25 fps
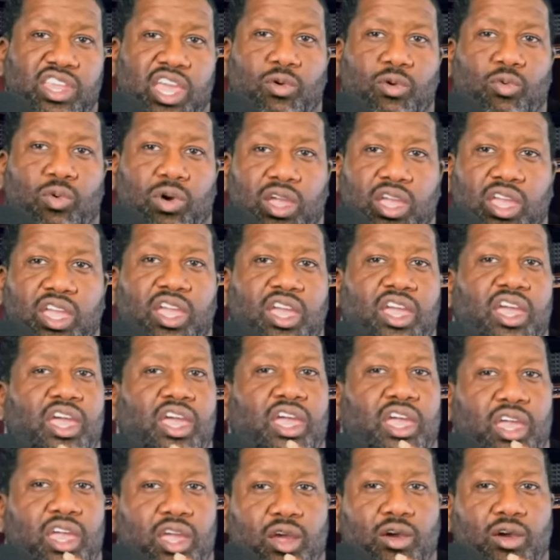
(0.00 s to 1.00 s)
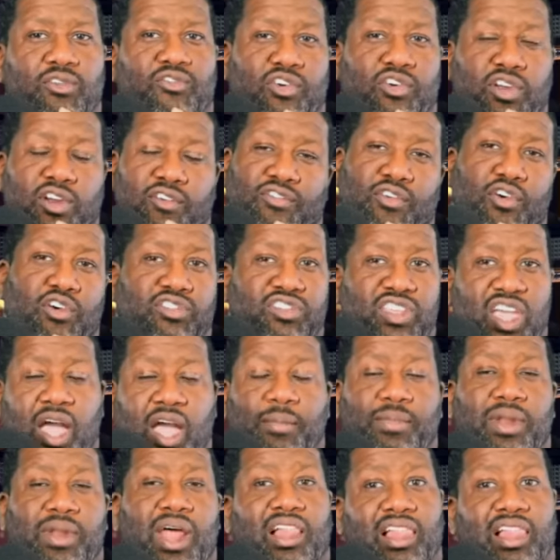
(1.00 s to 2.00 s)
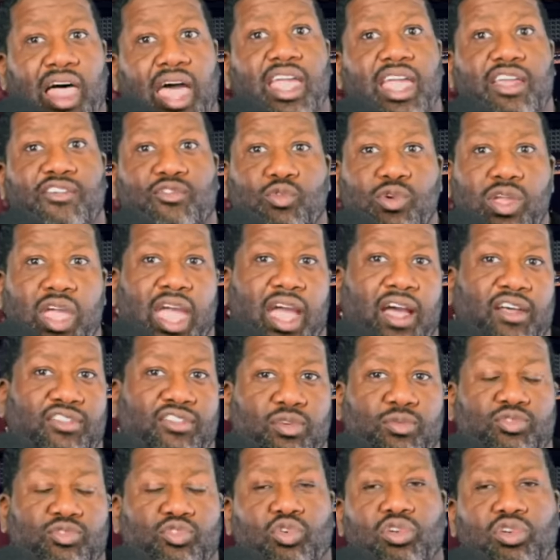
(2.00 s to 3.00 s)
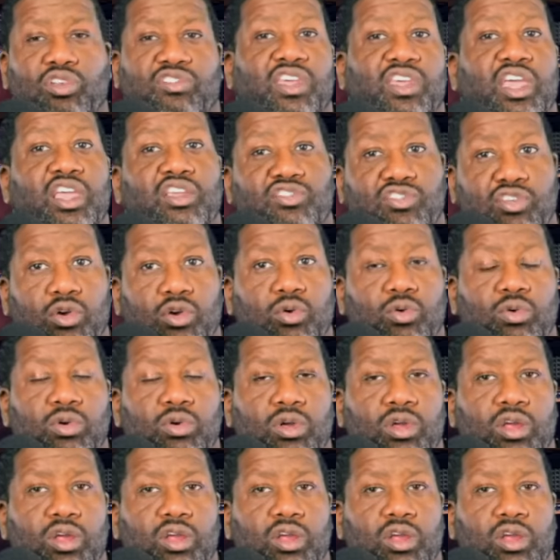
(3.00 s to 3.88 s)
That way, for the first time in our life, we have some sort of say so.